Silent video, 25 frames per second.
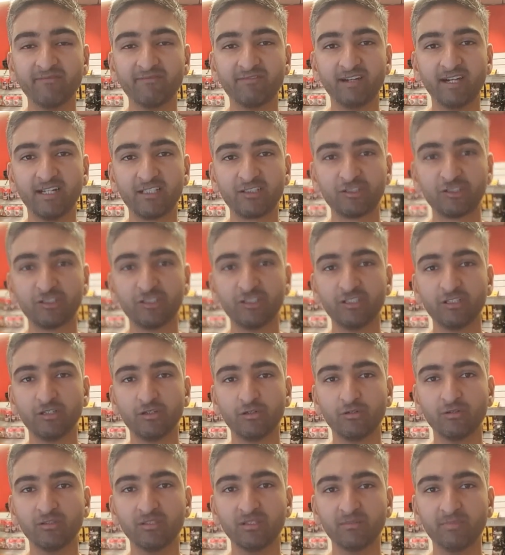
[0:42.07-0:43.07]
fracture
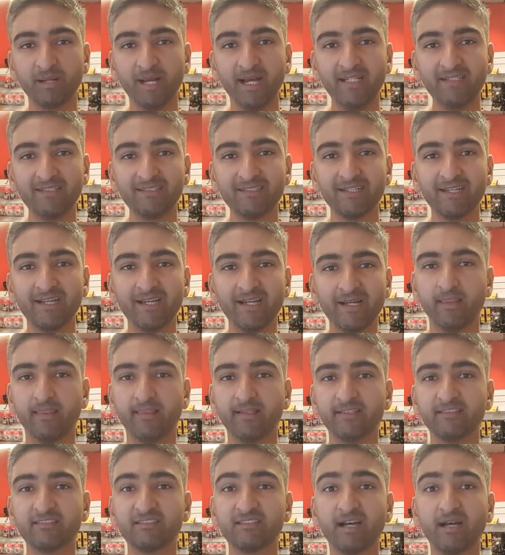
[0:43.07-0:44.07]
on the bat.
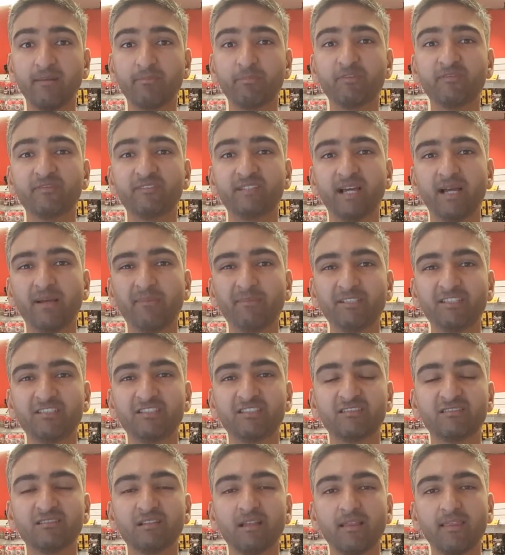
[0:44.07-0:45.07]
This type of damage
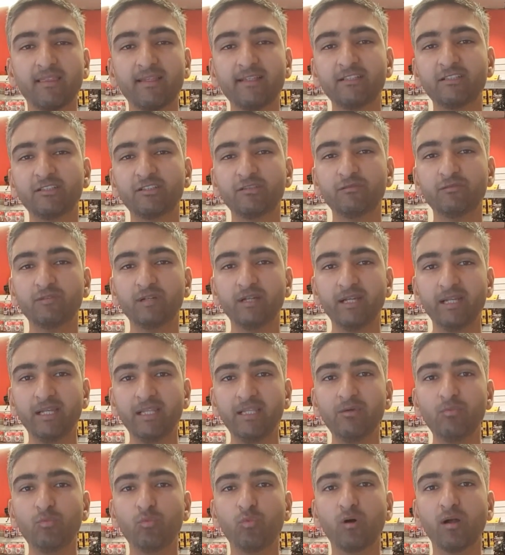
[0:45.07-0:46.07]
is nothing to
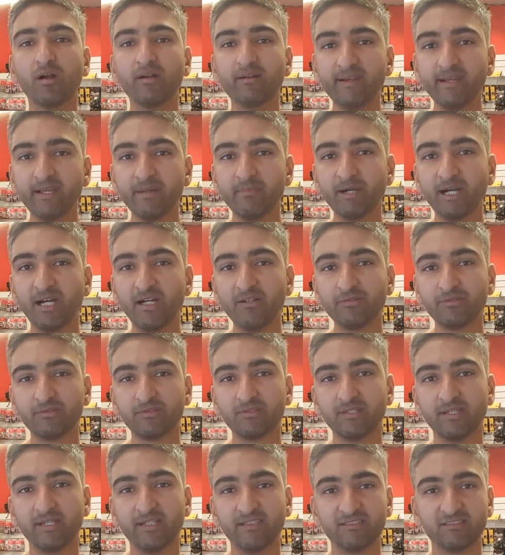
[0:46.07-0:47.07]
really worry about
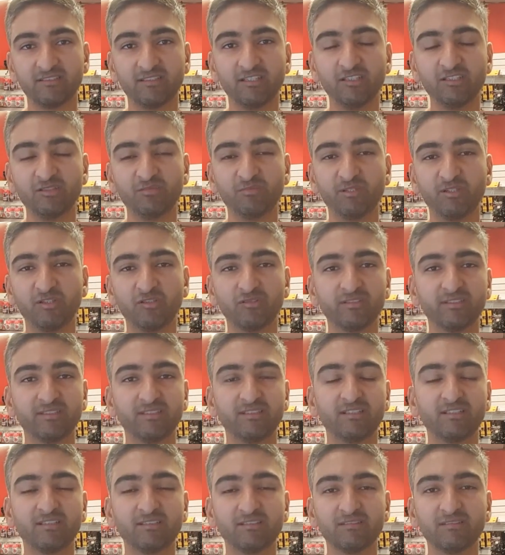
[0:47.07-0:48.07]
as such because it
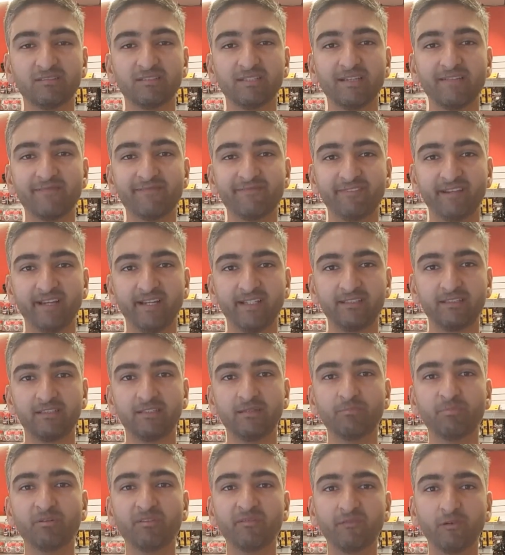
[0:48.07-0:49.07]
doesn't affect the
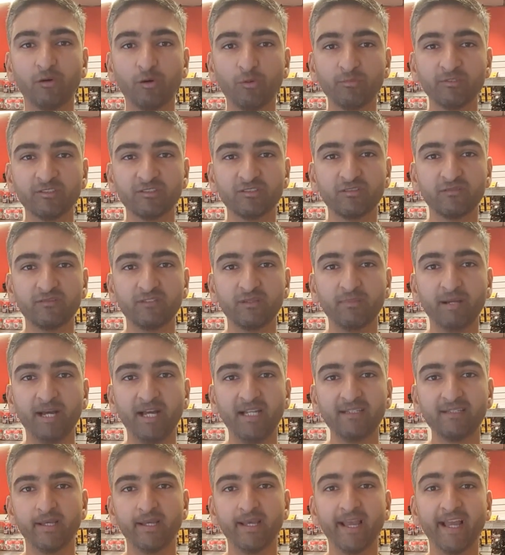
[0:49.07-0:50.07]
performance of the bat.
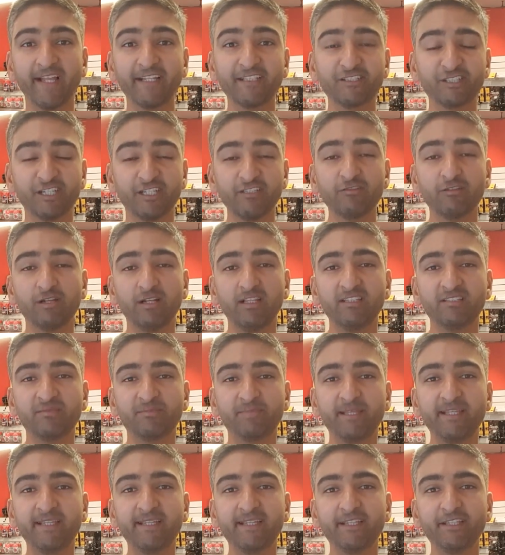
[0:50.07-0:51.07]
And generally
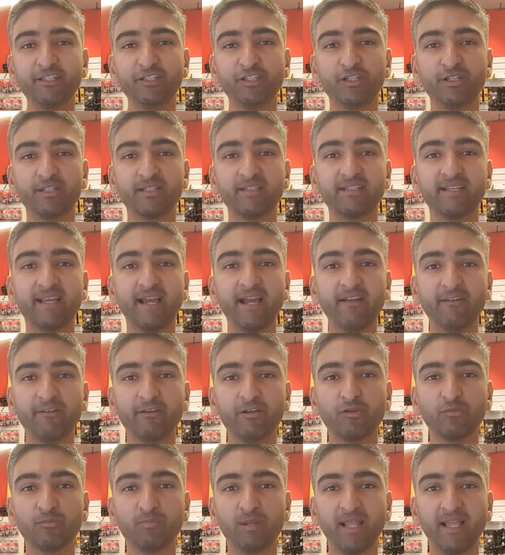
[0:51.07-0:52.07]
speaking, you can carry
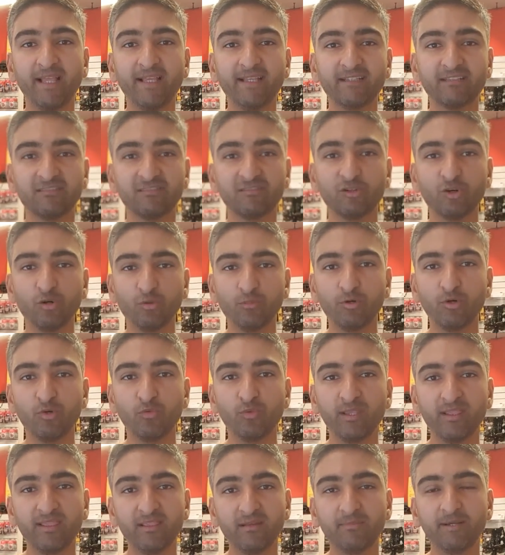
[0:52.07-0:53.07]
on playing as normal
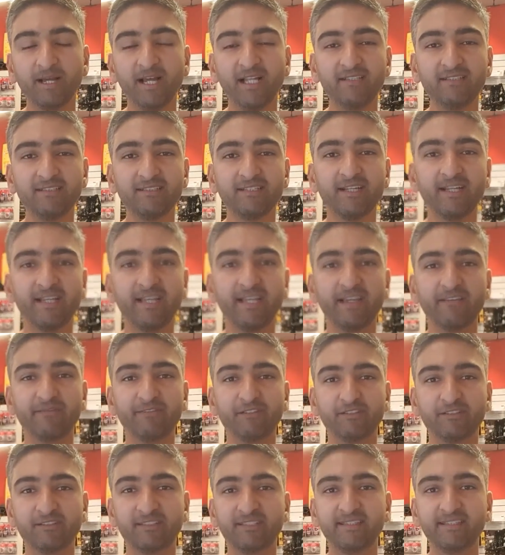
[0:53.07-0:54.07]
with the bat if you
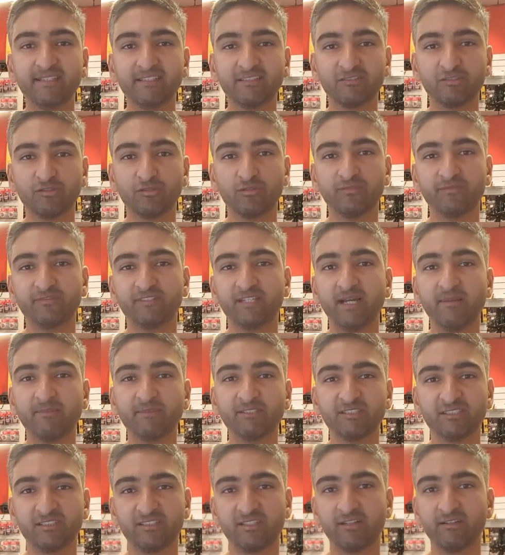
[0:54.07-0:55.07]
see this sort of damage
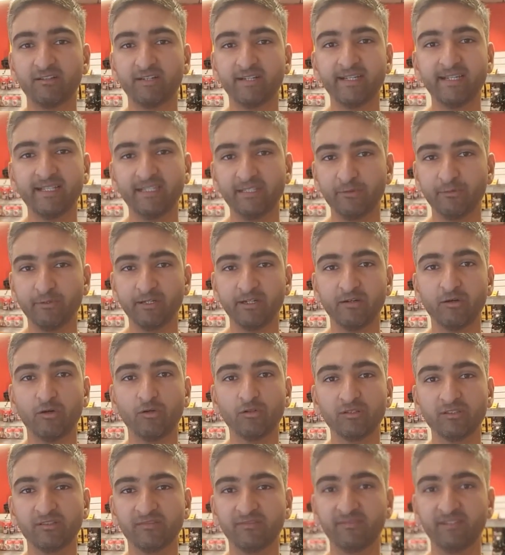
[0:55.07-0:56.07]
occurring anywhere
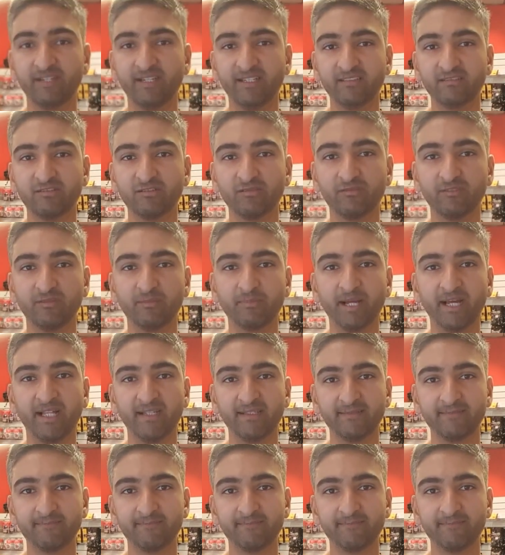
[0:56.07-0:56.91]
on the face of the bat.